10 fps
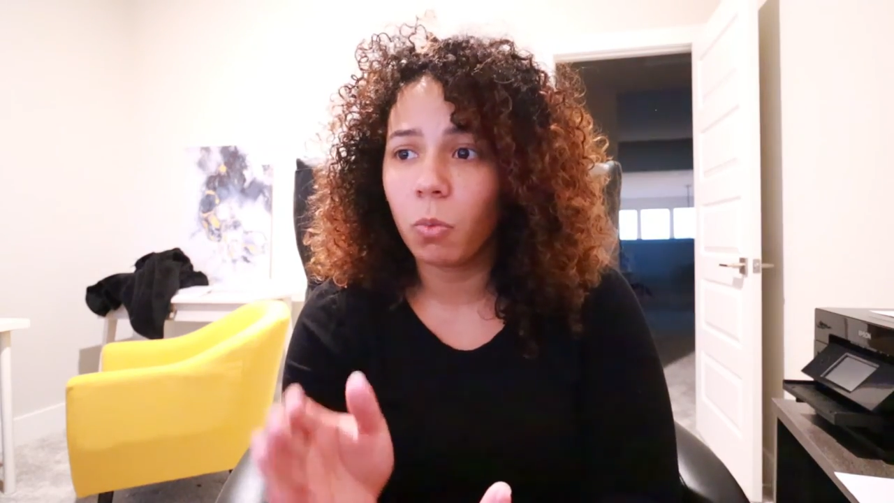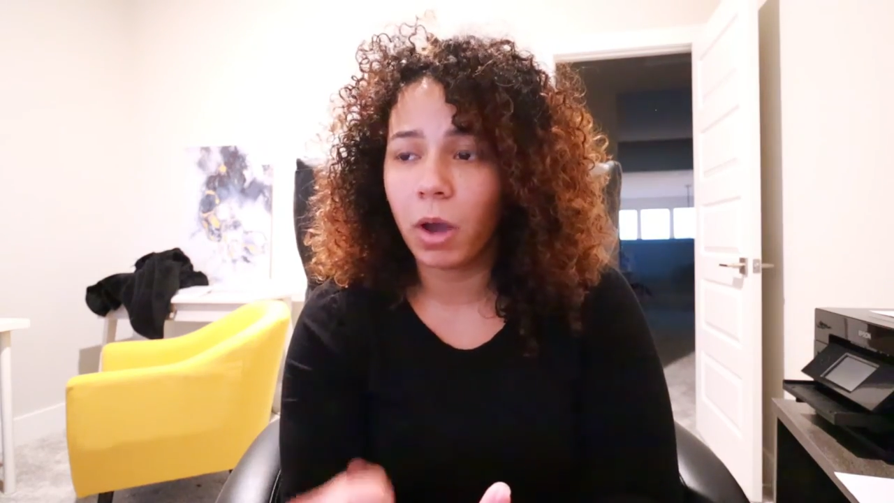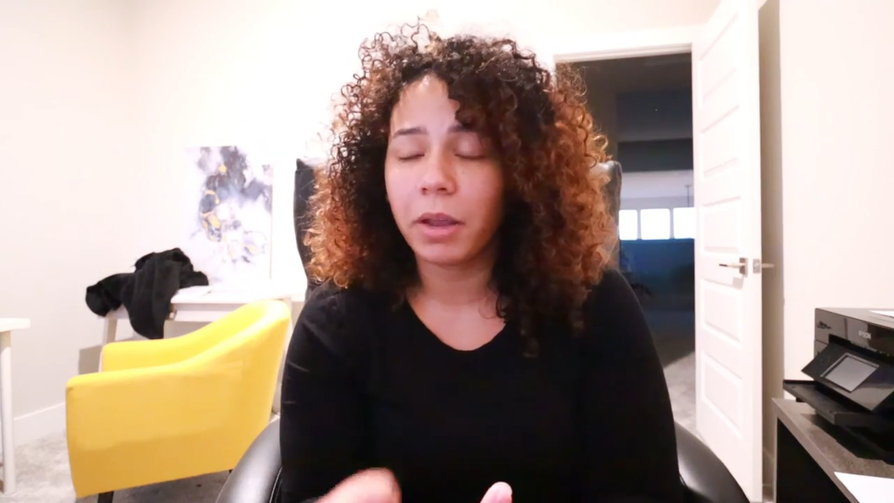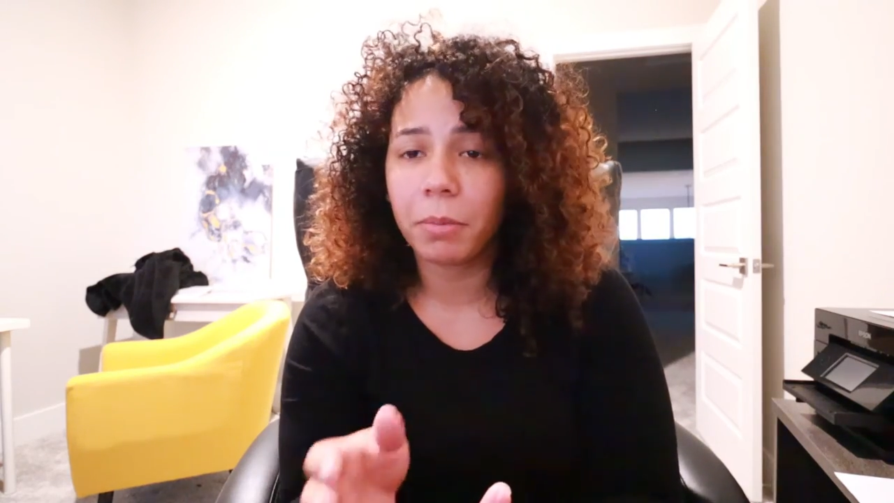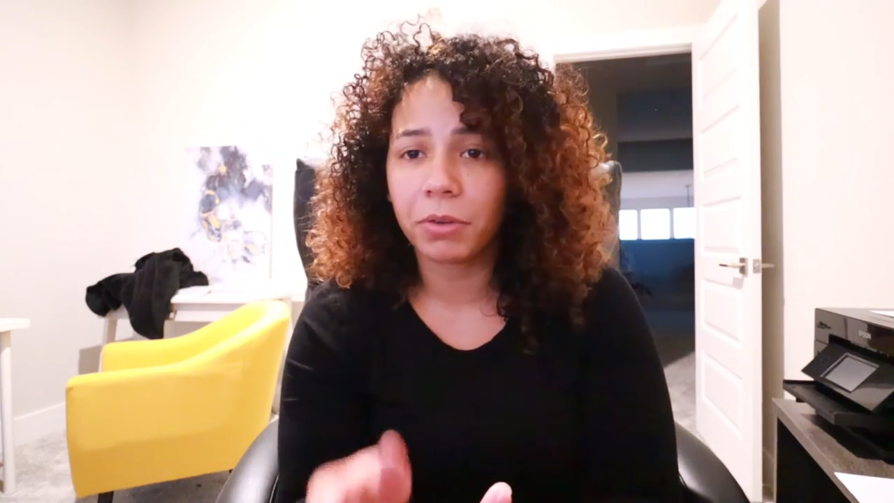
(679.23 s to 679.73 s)

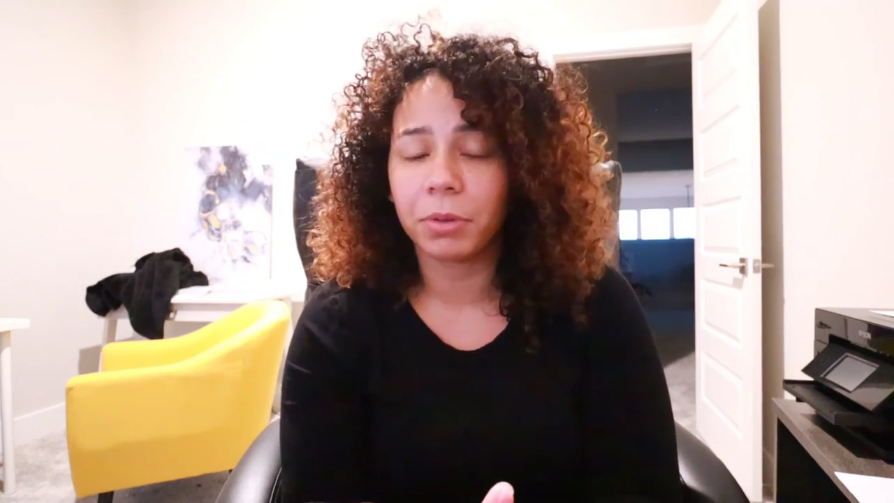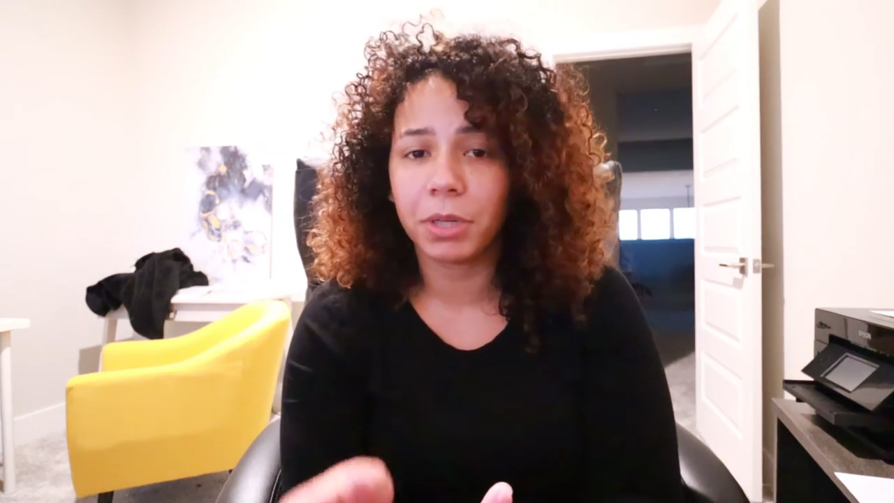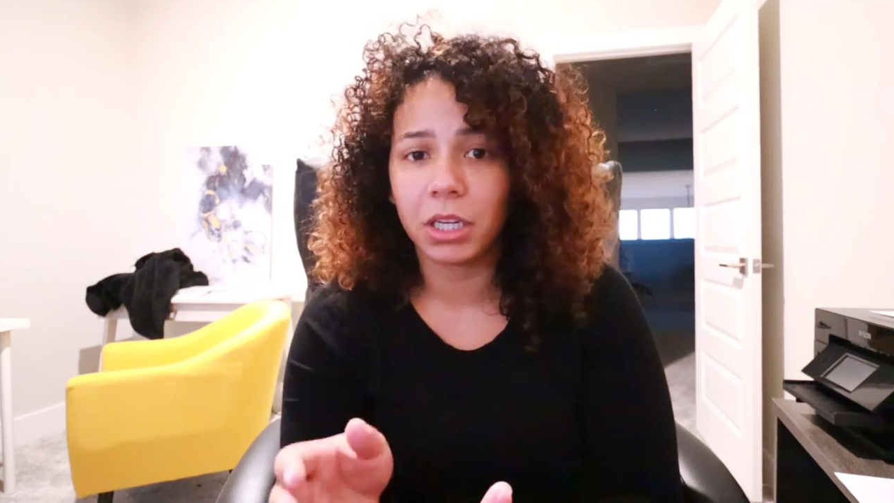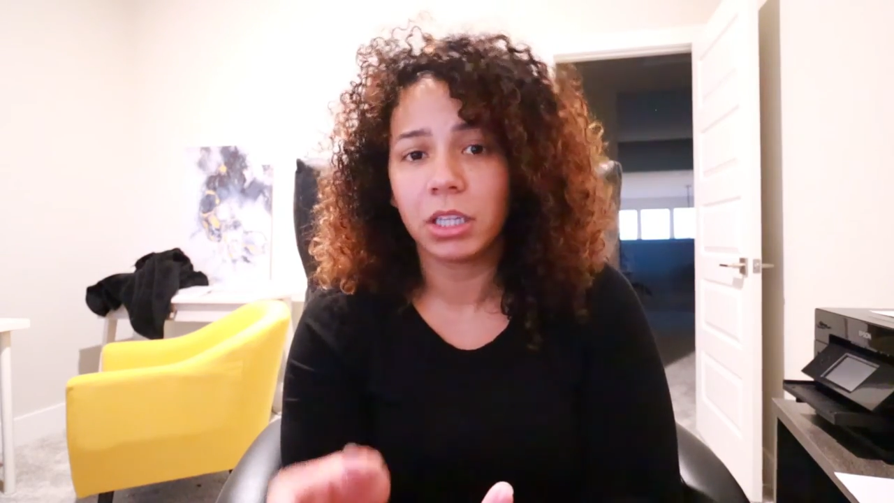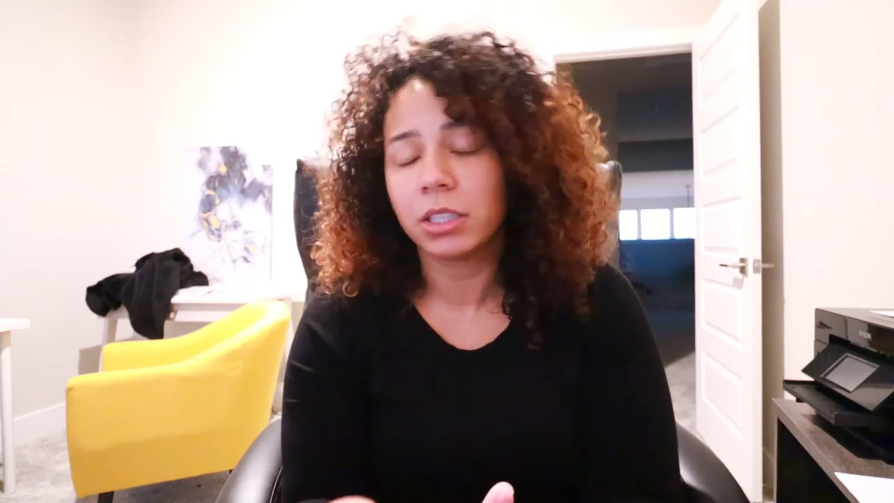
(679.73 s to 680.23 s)
Why am I
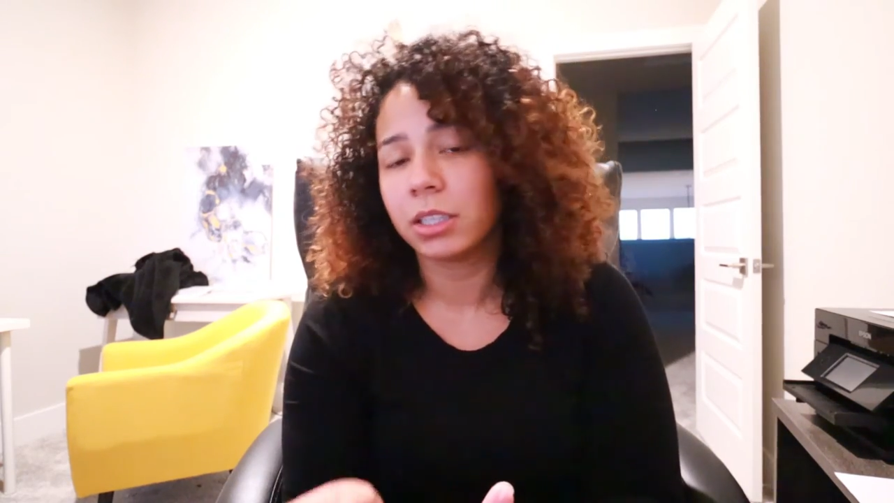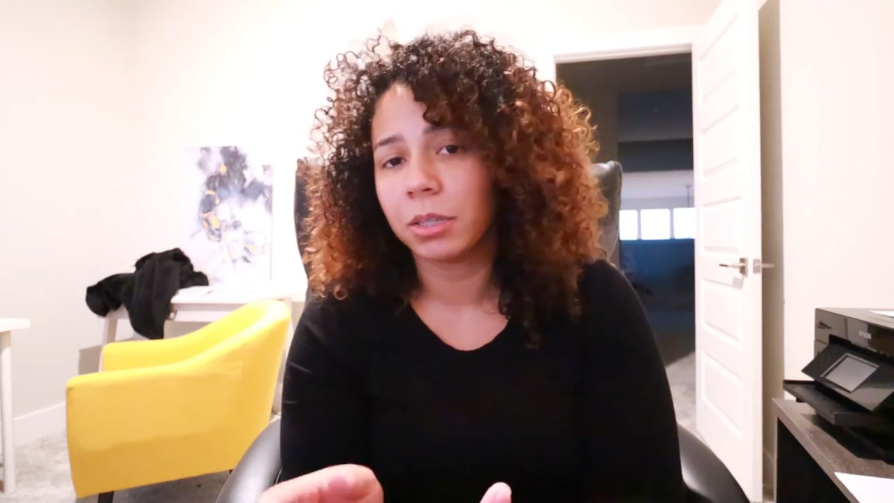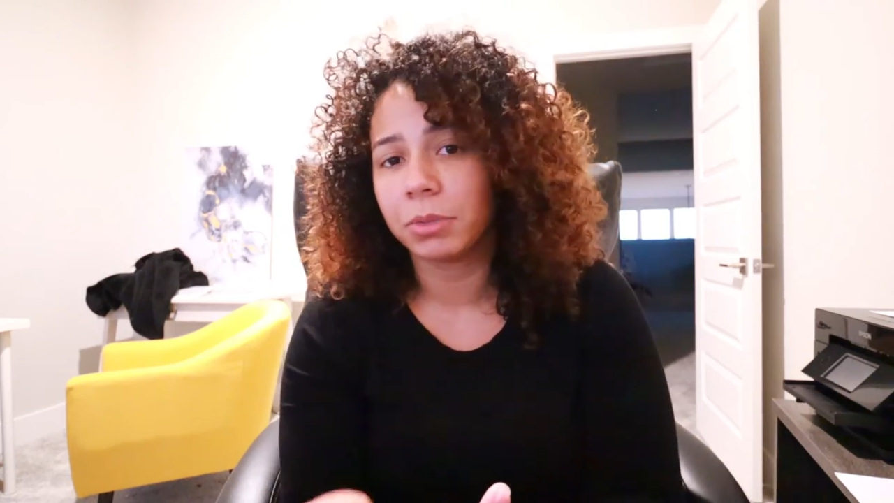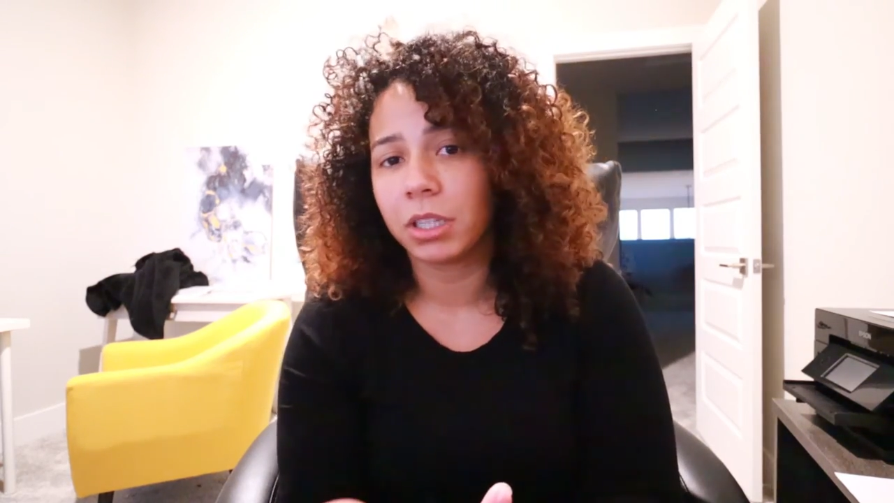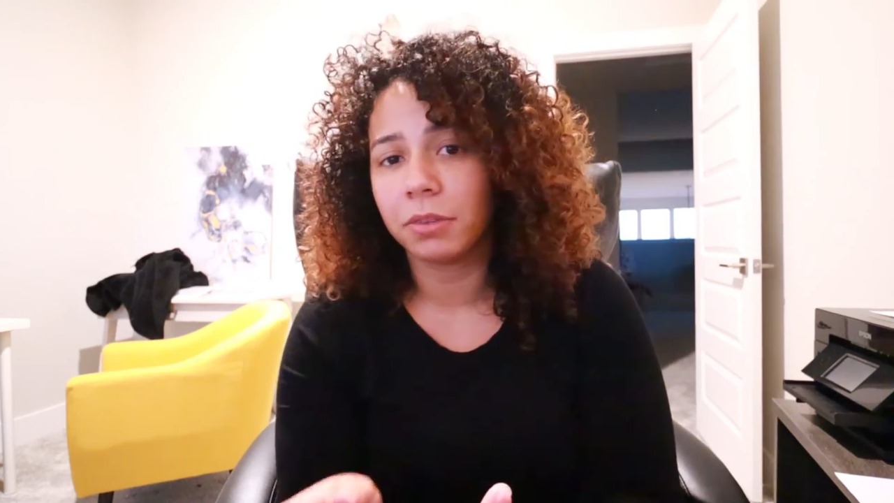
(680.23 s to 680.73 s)
repeating the
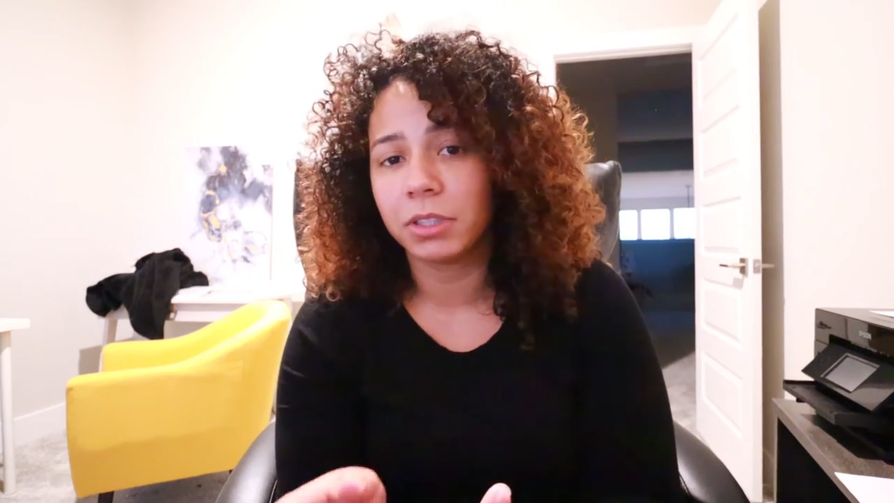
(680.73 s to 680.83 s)
same stuff?